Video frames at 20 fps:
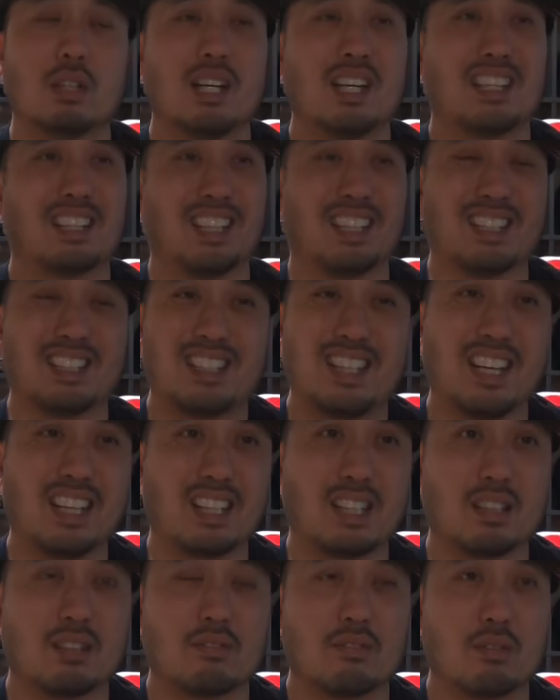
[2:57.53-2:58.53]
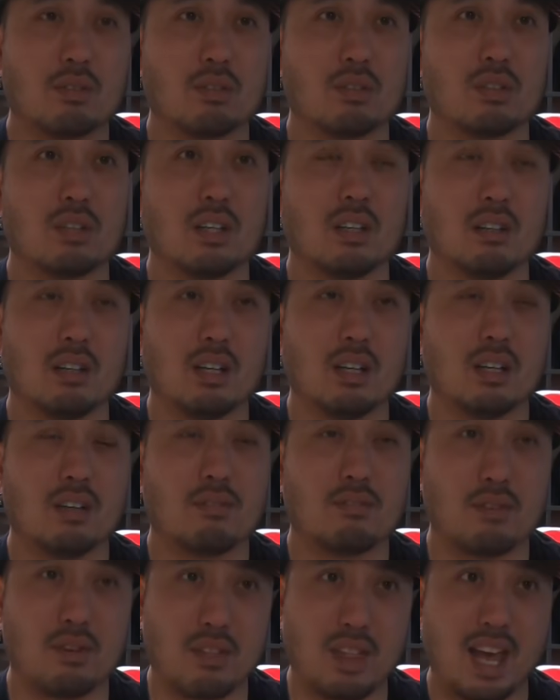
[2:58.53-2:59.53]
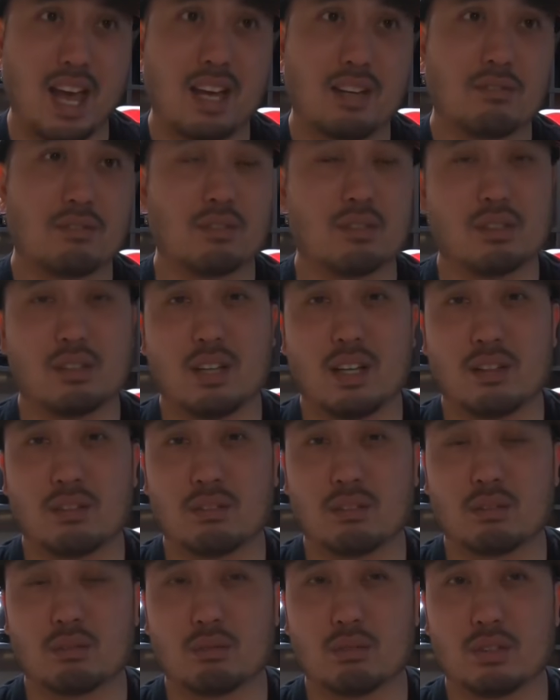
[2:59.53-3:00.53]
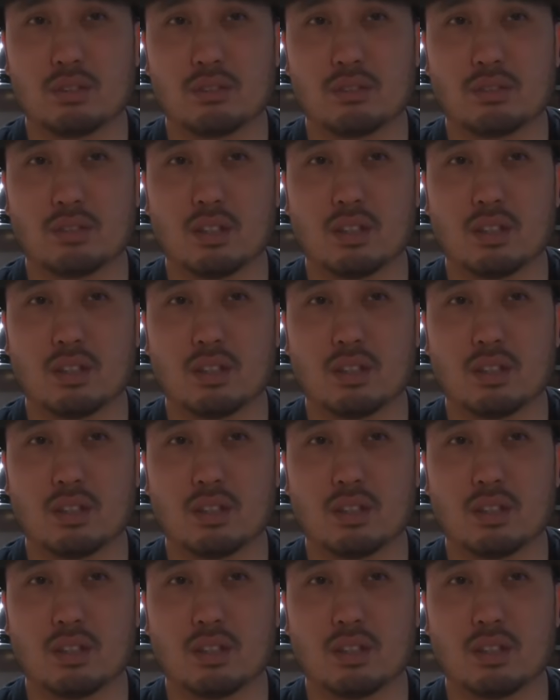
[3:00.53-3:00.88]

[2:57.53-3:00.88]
got a ticket for that, as well as